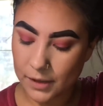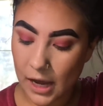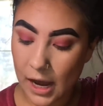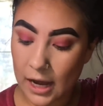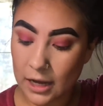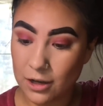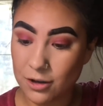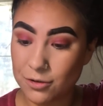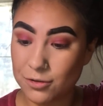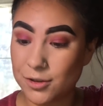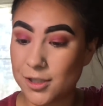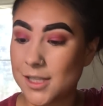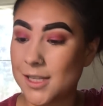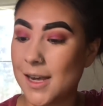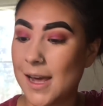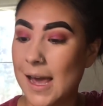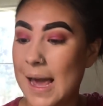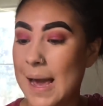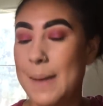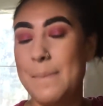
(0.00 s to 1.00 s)
I use
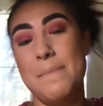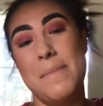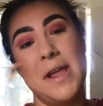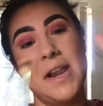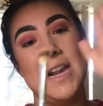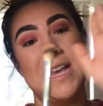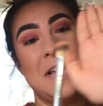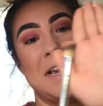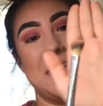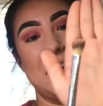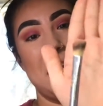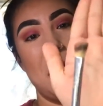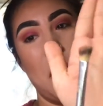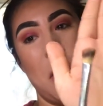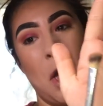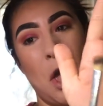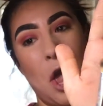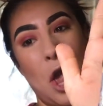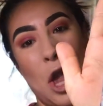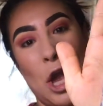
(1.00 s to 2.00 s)
a mini
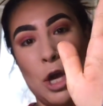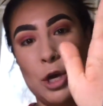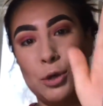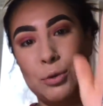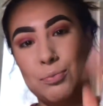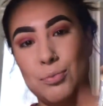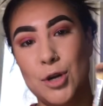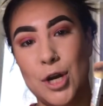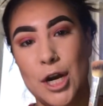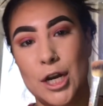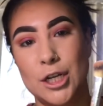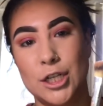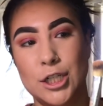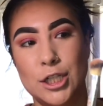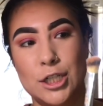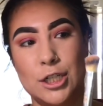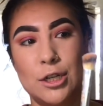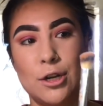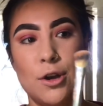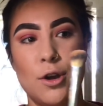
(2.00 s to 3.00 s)
angled
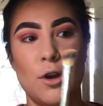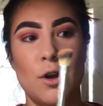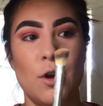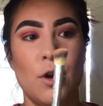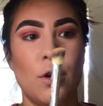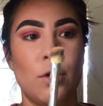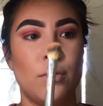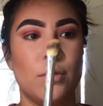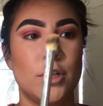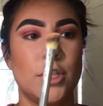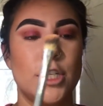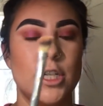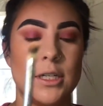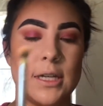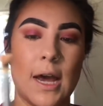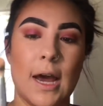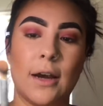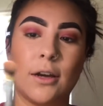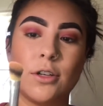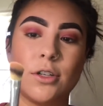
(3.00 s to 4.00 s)
brush, which is
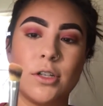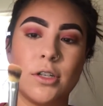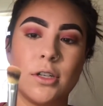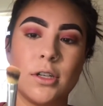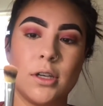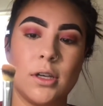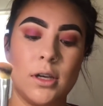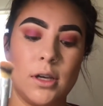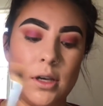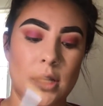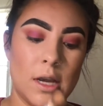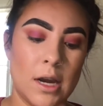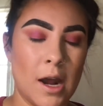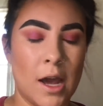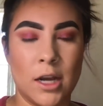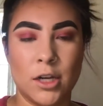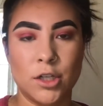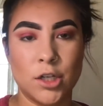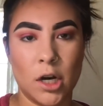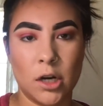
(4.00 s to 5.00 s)
actually an
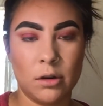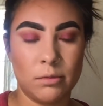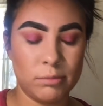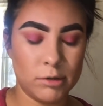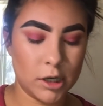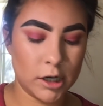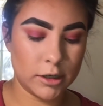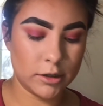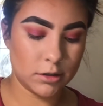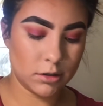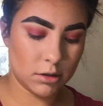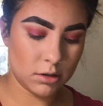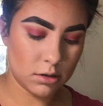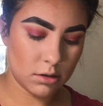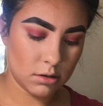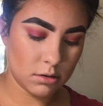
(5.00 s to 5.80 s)
eyeshadow brush.